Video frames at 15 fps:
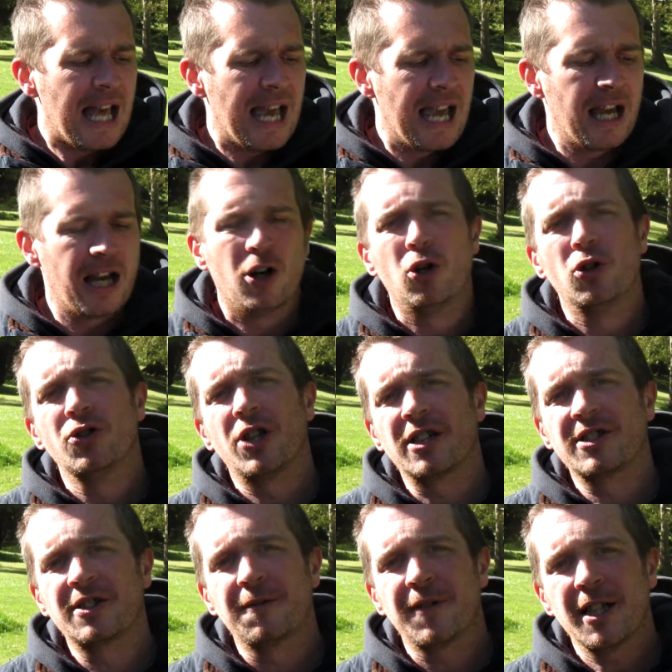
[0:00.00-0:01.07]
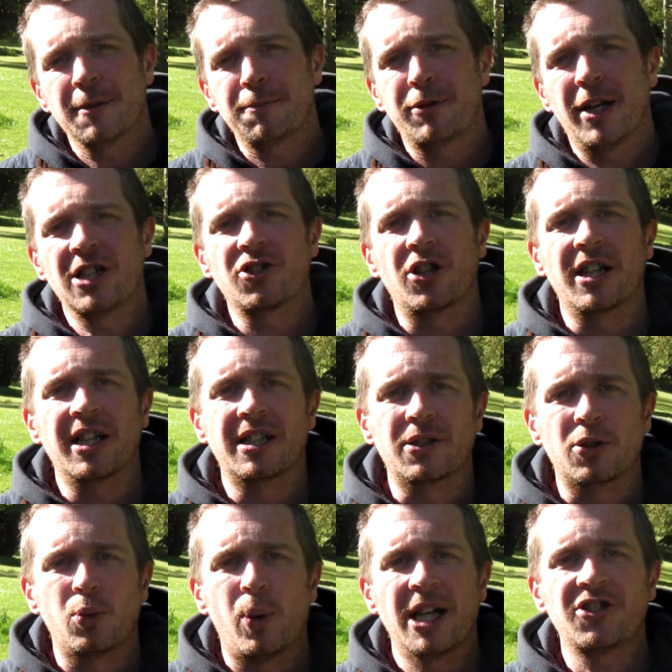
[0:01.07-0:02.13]
Under severe pressure
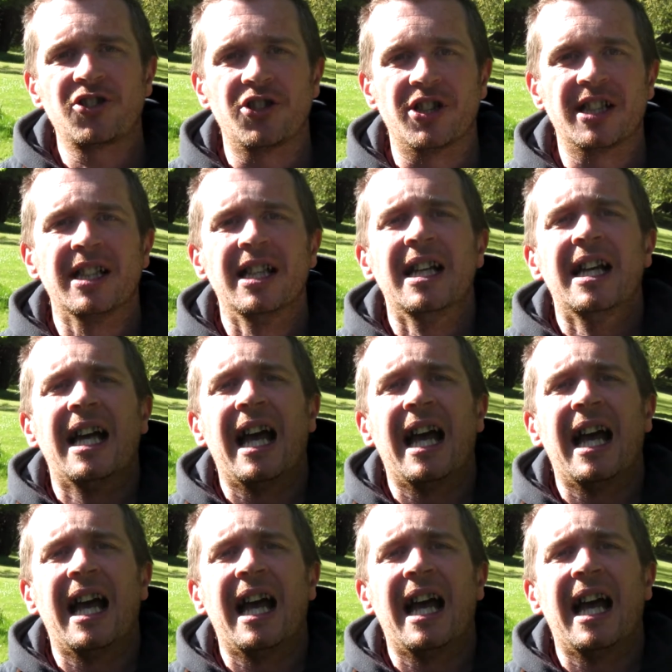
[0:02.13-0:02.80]
in questioning,